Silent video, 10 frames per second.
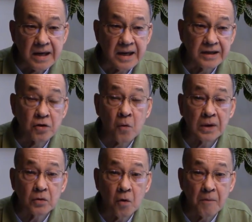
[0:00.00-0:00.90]
I don't
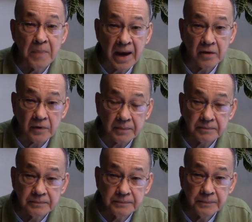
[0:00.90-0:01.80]
want to go bankrupt.
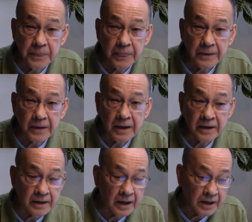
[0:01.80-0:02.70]
Okay,
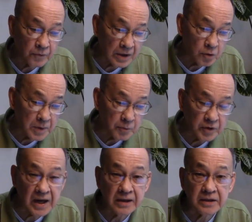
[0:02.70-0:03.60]
and I want to be
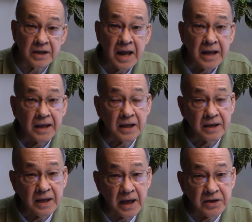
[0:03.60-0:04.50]
protected.
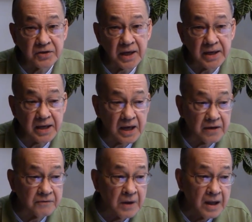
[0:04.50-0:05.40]
In case I
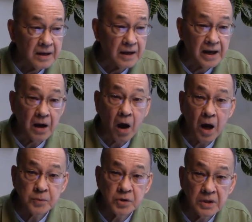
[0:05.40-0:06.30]
have like
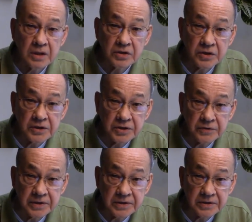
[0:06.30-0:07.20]
optional
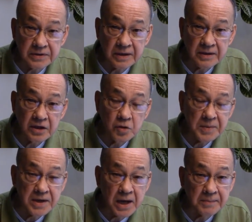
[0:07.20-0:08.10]
surgeries that need to
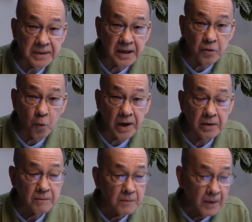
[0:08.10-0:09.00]
be done but can
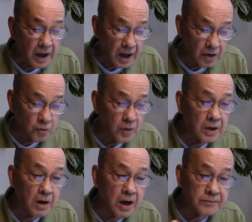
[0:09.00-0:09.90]
wait, I
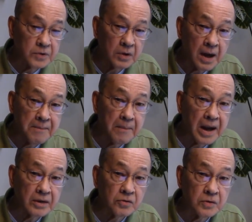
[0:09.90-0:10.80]
will opt to come
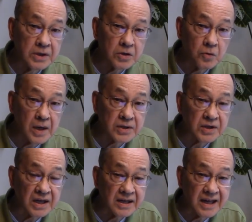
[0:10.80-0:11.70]
back to the US
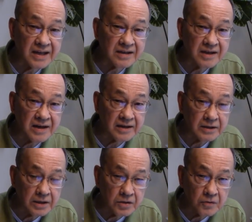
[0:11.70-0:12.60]
and get it done
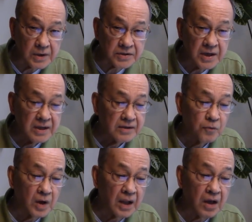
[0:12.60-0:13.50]
in the US,
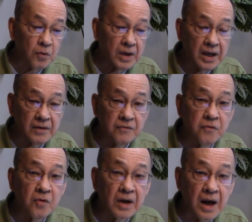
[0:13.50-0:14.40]
where I will get
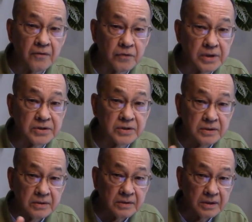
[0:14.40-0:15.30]
full coverage
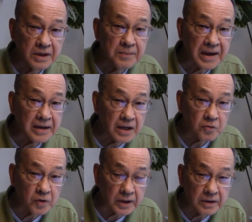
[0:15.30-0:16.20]
in my
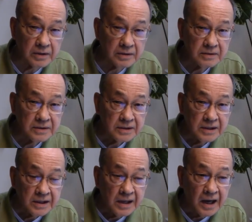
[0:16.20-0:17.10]
network.
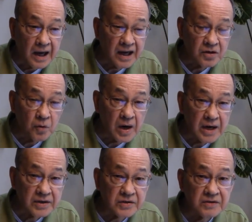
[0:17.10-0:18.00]

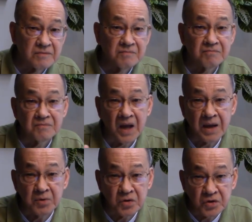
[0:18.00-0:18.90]
Otherwise, I
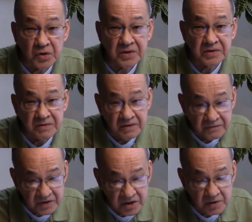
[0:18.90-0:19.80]
have no choice.
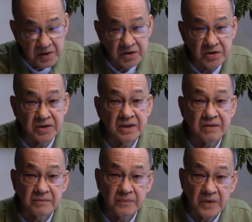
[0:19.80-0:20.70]
If it's an emergency,
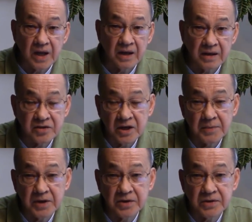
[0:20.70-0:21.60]
then it's an
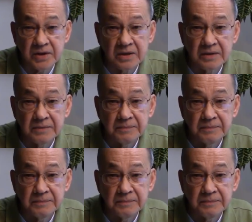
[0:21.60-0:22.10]
emergency.